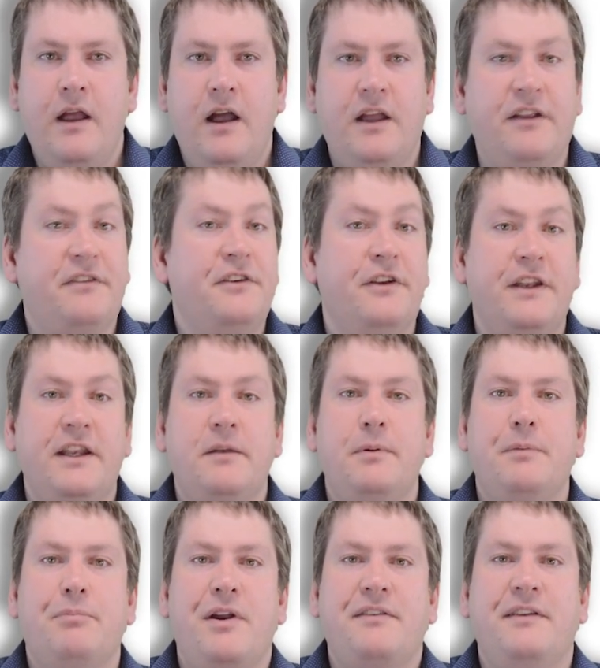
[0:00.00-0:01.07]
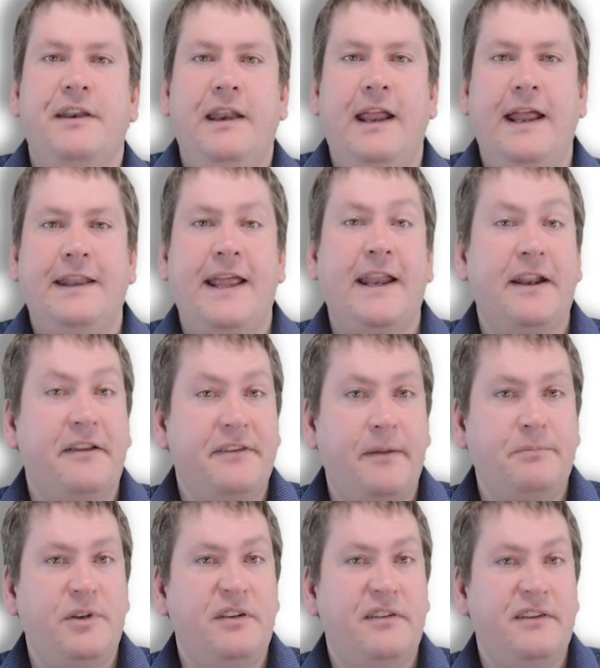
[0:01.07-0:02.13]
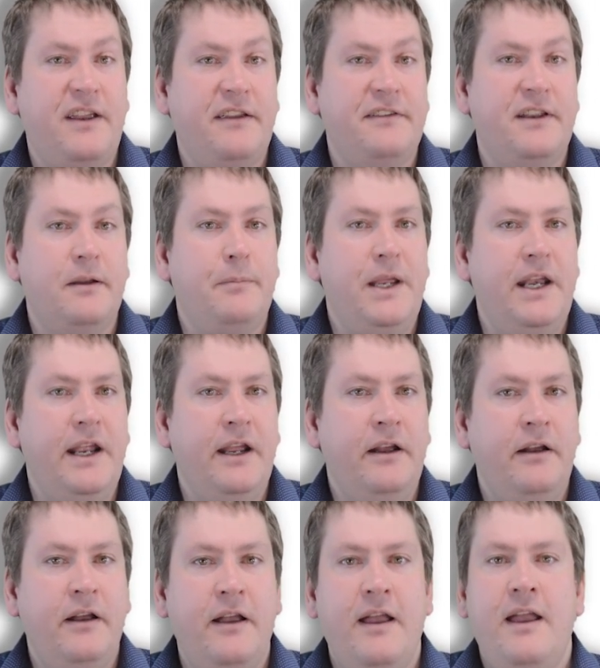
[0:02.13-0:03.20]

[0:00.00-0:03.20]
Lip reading: You still need to be present at that acceptance testing meeting.